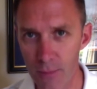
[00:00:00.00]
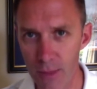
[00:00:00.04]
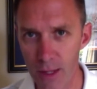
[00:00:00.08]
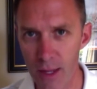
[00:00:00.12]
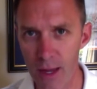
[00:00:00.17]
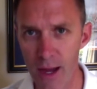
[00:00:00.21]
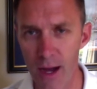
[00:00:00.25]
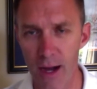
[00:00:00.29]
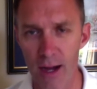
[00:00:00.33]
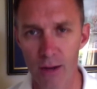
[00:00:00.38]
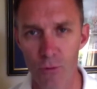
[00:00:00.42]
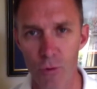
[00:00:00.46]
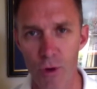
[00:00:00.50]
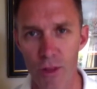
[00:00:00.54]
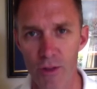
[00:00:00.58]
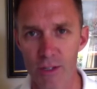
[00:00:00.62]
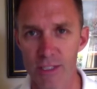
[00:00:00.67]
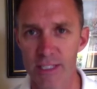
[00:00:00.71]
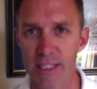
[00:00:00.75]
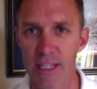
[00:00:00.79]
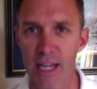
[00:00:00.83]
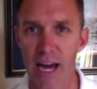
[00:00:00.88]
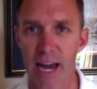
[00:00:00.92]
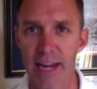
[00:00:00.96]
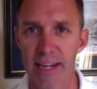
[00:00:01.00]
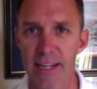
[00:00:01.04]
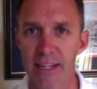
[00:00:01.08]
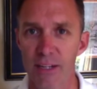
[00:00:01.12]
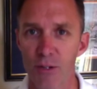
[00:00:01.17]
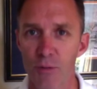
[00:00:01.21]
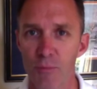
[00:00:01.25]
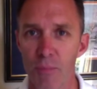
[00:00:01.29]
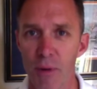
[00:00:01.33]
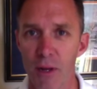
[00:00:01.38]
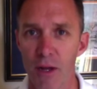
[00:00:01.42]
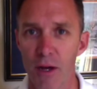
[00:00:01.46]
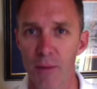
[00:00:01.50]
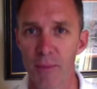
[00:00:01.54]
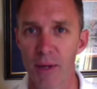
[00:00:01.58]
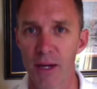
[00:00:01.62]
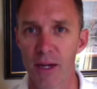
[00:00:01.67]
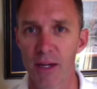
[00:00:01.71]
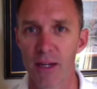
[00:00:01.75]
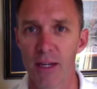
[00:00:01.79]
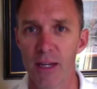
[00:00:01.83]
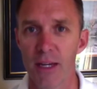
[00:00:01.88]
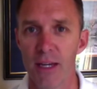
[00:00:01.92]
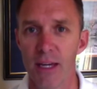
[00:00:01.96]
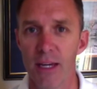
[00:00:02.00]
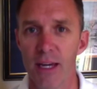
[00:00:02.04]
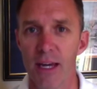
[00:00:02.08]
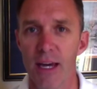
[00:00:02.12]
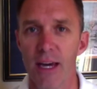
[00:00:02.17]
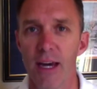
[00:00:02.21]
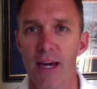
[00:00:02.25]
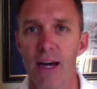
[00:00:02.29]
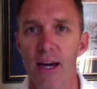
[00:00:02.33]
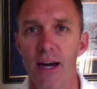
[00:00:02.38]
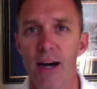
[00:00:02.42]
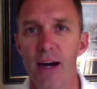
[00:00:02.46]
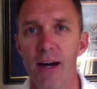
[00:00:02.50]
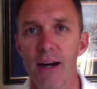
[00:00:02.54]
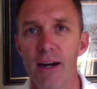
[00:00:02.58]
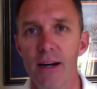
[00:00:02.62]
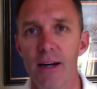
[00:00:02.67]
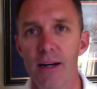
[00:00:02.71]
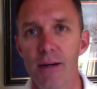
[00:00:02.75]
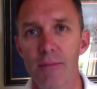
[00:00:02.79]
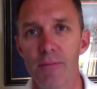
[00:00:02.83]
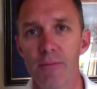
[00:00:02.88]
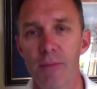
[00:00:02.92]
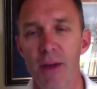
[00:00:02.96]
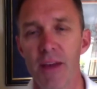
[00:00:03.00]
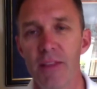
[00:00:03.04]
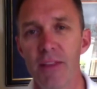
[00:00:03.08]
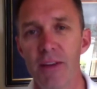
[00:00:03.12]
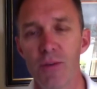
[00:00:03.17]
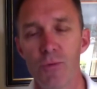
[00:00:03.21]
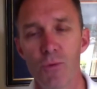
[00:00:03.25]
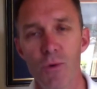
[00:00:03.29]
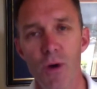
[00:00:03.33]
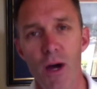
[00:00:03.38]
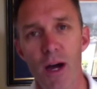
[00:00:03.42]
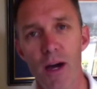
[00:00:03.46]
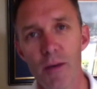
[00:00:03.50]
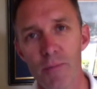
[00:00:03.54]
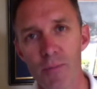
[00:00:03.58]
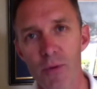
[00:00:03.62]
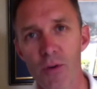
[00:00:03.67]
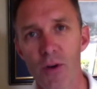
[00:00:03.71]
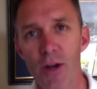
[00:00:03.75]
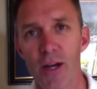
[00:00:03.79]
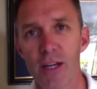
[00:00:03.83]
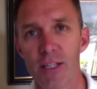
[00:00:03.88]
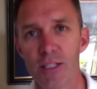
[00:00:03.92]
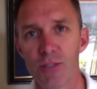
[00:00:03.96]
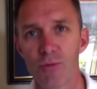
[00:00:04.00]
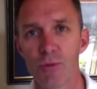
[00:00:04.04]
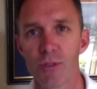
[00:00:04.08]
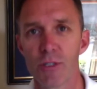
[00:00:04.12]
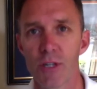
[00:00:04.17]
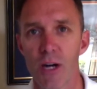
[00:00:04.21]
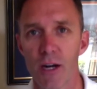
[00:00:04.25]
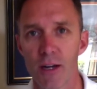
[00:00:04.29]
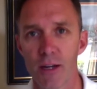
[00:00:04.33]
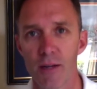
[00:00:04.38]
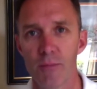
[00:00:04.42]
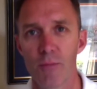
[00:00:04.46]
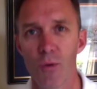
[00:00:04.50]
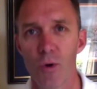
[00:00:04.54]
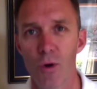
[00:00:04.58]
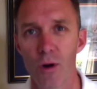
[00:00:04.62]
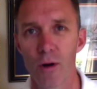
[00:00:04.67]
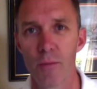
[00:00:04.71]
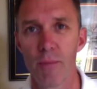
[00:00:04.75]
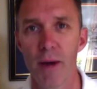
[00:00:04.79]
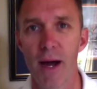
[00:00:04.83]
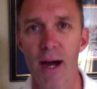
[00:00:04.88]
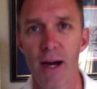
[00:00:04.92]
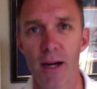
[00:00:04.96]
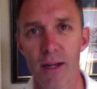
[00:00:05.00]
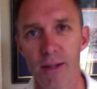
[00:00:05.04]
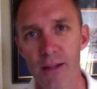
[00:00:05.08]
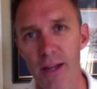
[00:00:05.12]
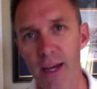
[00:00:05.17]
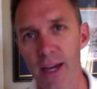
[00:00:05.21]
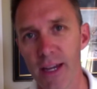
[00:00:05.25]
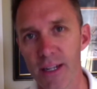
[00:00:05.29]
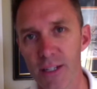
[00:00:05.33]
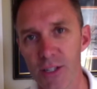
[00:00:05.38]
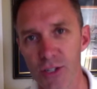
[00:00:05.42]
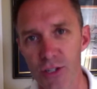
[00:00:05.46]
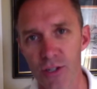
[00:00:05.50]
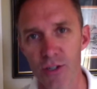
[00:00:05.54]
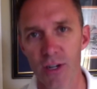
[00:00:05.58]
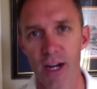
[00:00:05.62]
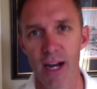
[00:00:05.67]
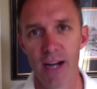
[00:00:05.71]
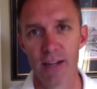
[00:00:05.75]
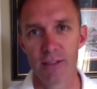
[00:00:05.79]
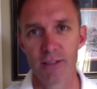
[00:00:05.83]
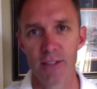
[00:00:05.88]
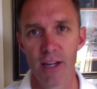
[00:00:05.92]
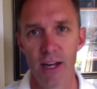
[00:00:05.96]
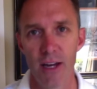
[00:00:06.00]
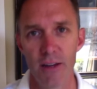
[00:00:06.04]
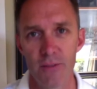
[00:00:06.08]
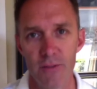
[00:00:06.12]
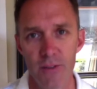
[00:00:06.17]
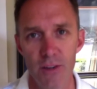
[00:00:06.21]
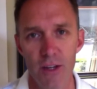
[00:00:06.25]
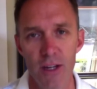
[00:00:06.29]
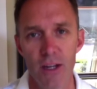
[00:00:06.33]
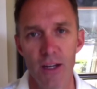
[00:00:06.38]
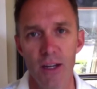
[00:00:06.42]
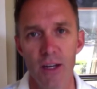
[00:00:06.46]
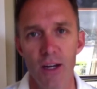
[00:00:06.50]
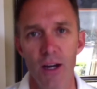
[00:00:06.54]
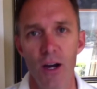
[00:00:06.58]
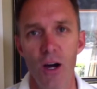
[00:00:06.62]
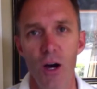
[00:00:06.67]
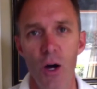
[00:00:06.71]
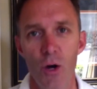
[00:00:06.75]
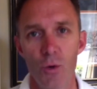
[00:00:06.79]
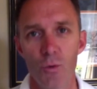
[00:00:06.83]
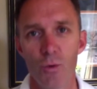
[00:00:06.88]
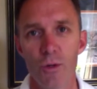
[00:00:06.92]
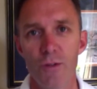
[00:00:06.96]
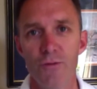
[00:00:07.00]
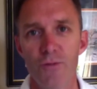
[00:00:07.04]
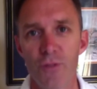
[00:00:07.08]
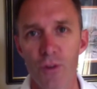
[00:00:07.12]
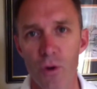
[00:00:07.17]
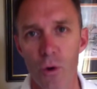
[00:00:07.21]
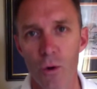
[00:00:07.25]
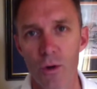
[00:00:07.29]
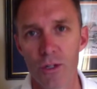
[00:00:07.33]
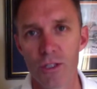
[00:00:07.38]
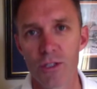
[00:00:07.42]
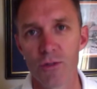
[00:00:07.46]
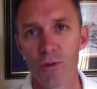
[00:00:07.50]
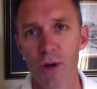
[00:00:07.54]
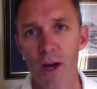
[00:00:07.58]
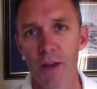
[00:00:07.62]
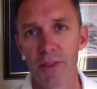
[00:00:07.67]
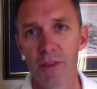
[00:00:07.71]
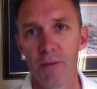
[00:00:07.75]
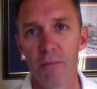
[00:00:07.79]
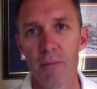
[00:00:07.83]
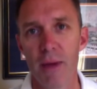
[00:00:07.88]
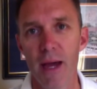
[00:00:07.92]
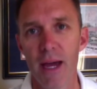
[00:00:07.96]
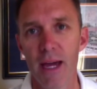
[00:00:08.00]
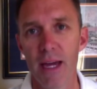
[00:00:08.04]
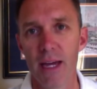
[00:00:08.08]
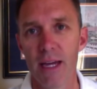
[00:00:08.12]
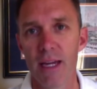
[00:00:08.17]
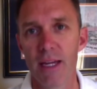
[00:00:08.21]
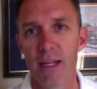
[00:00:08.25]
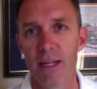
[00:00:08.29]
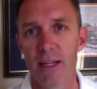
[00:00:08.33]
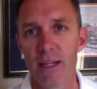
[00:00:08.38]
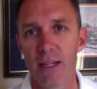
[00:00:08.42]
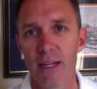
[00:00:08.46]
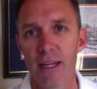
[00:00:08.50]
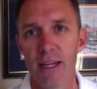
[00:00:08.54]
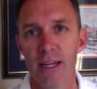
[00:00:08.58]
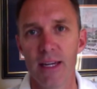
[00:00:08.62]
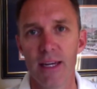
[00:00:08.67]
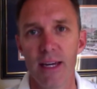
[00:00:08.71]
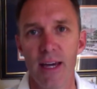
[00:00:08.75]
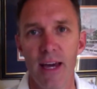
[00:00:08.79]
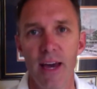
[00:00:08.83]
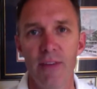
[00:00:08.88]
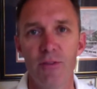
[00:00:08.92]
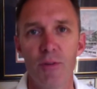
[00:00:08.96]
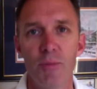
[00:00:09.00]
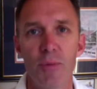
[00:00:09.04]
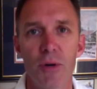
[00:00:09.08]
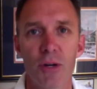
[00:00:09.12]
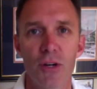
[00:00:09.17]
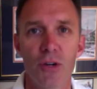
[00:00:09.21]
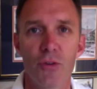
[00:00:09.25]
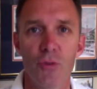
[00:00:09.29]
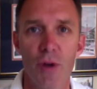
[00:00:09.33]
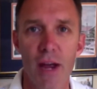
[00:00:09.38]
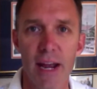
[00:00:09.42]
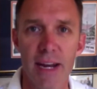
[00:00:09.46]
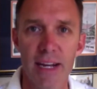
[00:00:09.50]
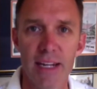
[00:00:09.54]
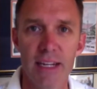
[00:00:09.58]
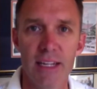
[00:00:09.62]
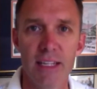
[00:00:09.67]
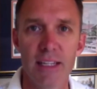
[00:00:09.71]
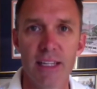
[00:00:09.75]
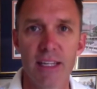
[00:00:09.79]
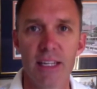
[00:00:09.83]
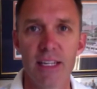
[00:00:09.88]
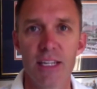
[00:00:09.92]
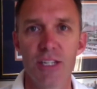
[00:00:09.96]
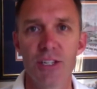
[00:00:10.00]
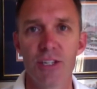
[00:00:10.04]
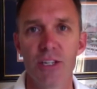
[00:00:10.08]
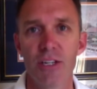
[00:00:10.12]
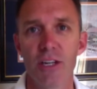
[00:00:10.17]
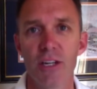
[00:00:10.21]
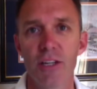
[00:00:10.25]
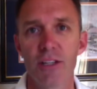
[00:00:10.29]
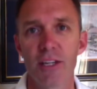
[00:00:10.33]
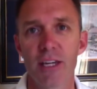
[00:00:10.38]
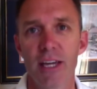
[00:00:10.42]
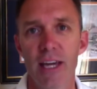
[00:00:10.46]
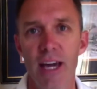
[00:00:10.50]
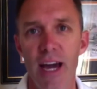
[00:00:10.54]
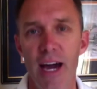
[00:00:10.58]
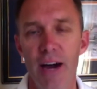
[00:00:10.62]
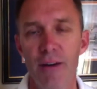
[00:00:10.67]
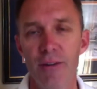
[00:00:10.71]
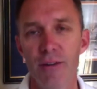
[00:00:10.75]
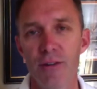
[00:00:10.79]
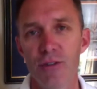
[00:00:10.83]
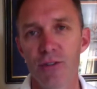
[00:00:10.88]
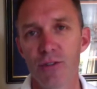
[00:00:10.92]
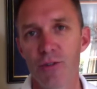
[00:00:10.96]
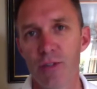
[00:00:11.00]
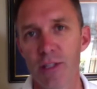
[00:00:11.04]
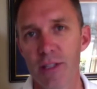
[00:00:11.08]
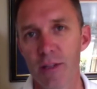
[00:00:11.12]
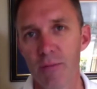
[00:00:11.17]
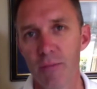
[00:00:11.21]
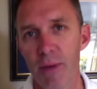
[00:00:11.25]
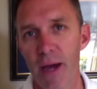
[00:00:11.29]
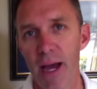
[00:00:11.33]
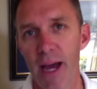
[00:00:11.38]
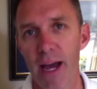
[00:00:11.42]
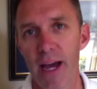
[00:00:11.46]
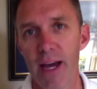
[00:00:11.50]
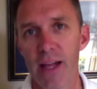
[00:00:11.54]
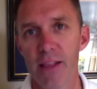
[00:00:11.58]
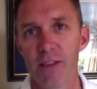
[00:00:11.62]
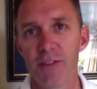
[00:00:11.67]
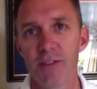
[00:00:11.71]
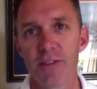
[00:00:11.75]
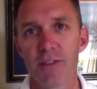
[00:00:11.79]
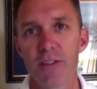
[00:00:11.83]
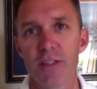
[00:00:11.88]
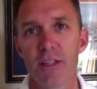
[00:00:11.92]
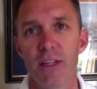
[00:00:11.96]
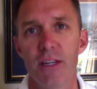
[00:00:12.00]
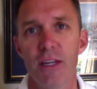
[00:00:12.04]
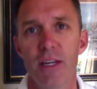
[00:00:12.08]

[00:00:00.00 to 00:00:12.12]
whether it's lighting or plumbing? And then with upgrades, we're talking more about, hey, does your house have hardwood floors throughout the main? Have you put granite in the kitchen on the counters or in the baths?